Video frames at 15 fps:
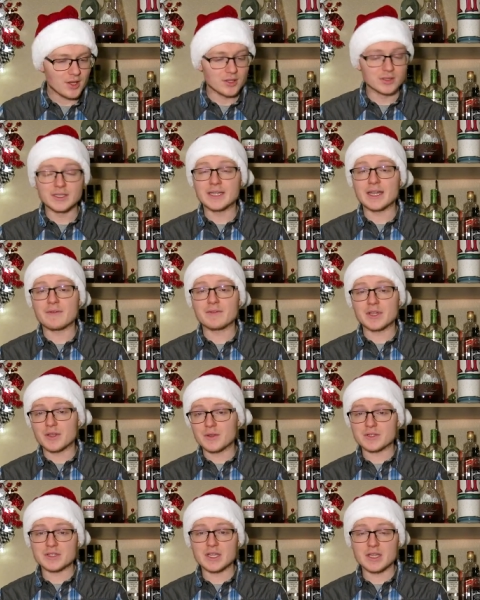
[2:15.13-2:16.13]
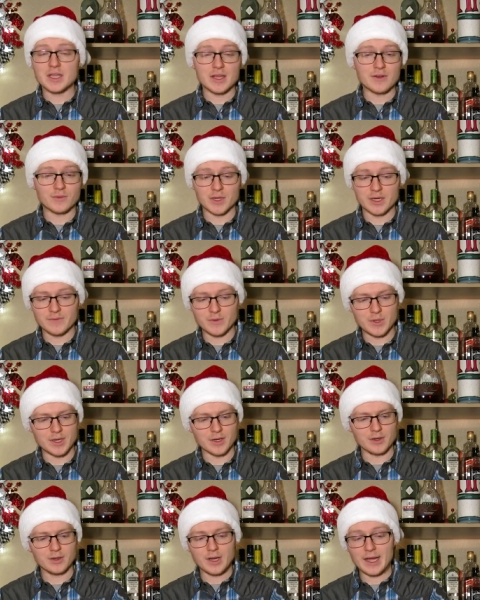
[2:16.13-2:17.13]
You'll need everything you see in front of you here.